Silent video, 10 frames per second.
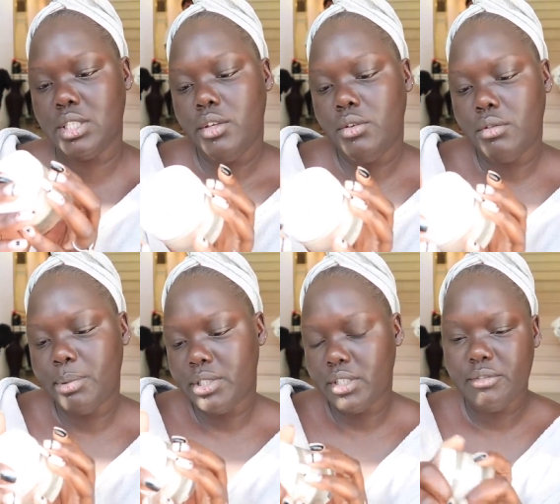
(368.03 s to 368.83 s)
Youth
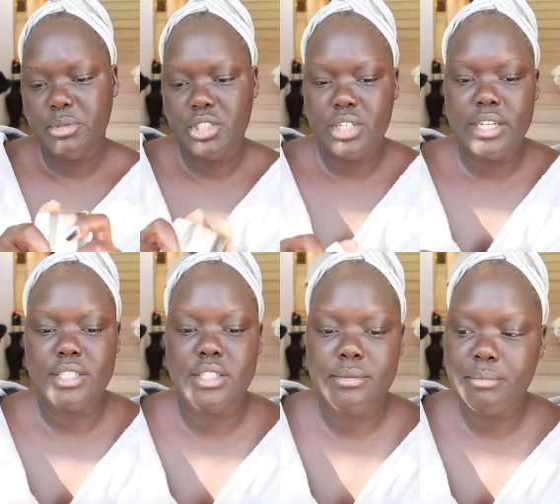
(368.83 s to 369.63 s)
Preserve
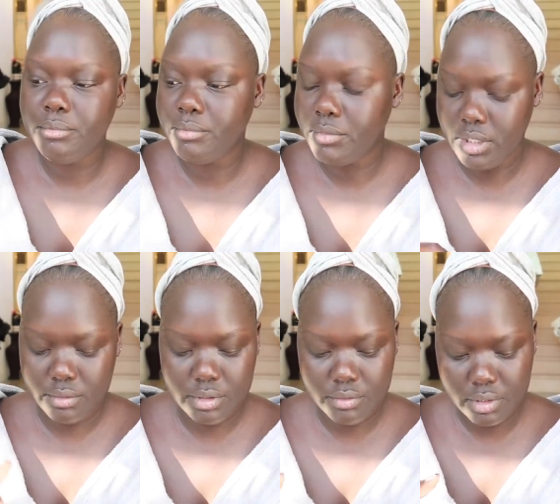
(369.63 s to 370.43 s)
Moisturizer.
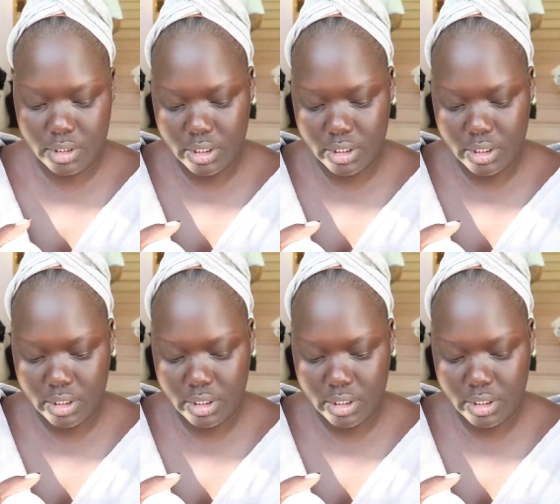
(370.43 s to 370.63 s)
This one's really